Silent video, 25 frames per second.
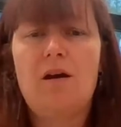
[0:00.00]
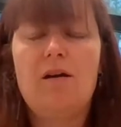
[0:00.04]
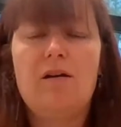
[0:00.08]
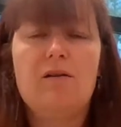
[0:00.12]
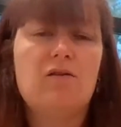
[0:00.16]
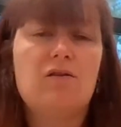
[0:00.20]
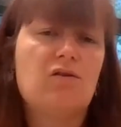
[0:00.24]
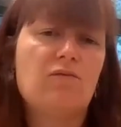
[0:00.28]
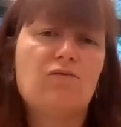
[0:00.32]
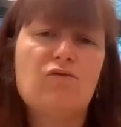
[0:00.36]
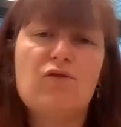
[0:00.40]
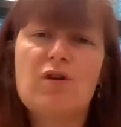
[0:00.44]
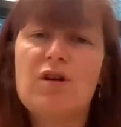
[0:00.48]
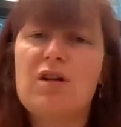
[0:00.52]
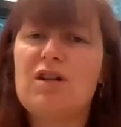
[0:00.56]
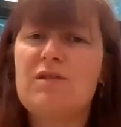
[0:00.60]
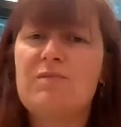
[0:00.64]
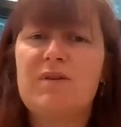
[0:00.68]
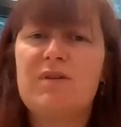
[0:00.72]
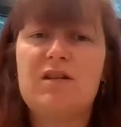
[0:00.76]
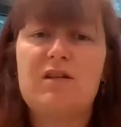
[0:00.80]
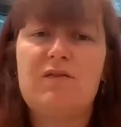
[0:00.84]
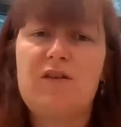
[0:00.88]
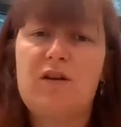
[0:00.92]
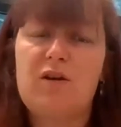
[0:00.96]
Some really
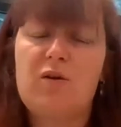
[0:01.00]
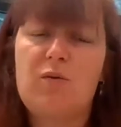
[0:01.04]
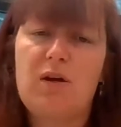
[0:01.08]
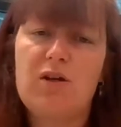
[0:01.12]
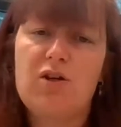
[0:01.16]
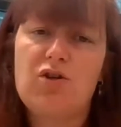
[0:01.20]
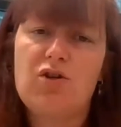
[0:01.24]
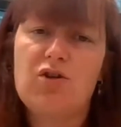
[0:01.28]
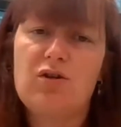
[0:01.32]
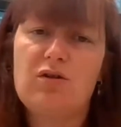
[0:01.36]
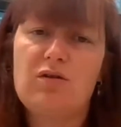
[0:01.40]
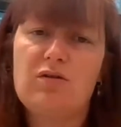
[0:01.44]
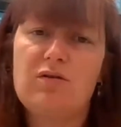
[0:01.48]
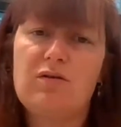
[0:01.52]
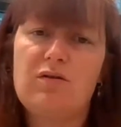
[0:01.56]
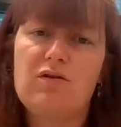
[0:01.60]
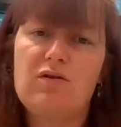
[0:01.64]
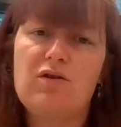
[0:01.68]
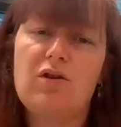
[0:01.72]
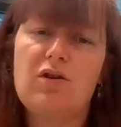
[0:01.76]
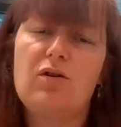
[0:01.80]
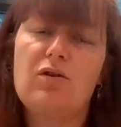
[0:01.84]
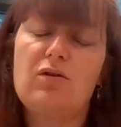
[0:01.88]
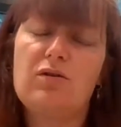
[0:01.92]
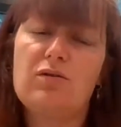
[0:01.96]
specific
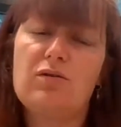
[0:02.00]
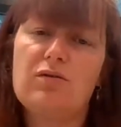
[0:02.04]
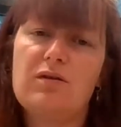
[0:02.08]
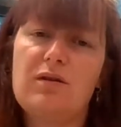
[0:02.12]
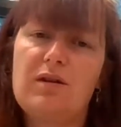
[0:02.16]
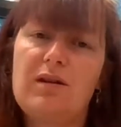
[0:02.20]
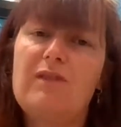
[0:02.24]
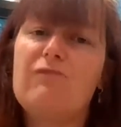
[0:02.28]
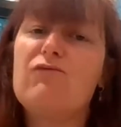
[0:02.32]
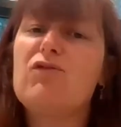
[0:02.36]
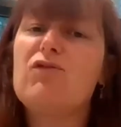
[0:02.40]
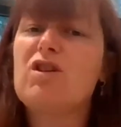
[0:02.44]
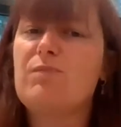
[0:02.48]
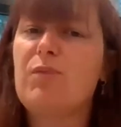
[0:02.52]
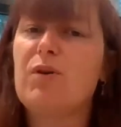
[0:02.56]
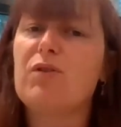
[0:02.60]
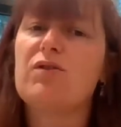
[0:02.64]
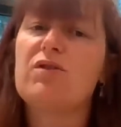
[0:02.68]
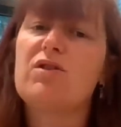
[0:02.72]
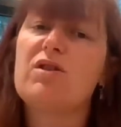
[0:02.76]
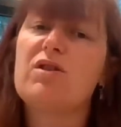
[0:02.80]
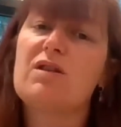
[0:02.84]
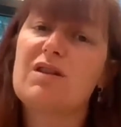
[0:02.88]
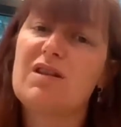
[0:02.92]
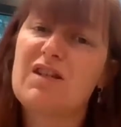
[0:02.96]
questions in
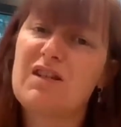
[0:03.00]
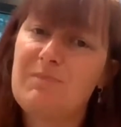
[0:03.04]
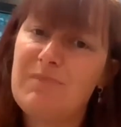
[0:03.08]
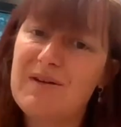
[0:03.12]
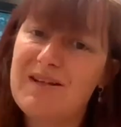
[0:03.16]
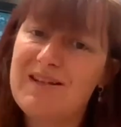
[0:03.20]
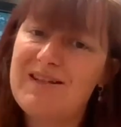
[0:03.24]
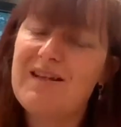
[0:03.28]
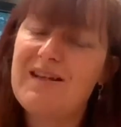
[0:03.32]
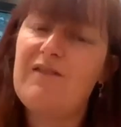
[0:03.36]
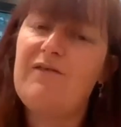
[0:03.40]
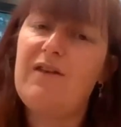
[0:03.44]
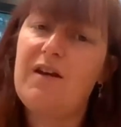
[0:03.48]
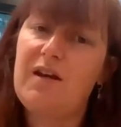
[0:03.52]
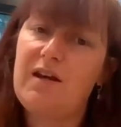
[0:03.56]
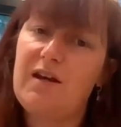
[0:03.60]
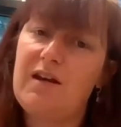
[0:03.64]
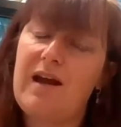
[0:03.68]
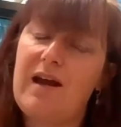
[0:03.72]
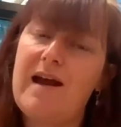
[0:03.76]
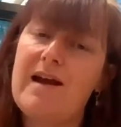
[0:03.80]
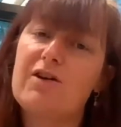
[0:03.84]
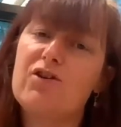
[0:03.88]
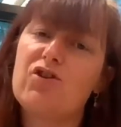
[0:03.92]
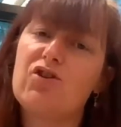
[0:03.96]
response to the specific
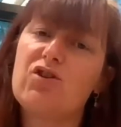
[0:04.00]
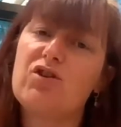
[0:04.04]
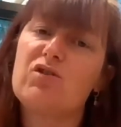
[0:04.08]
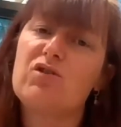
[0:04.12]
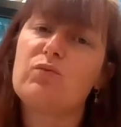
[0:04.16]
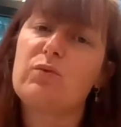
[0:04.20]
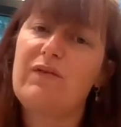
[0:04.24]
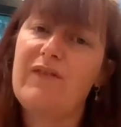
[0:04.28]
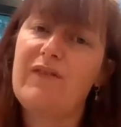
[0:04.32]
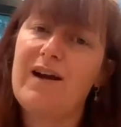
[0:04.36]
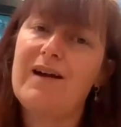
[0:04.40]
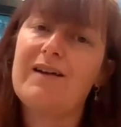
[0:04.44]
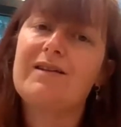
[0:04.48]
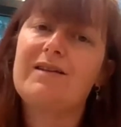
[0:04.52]
actions we've had to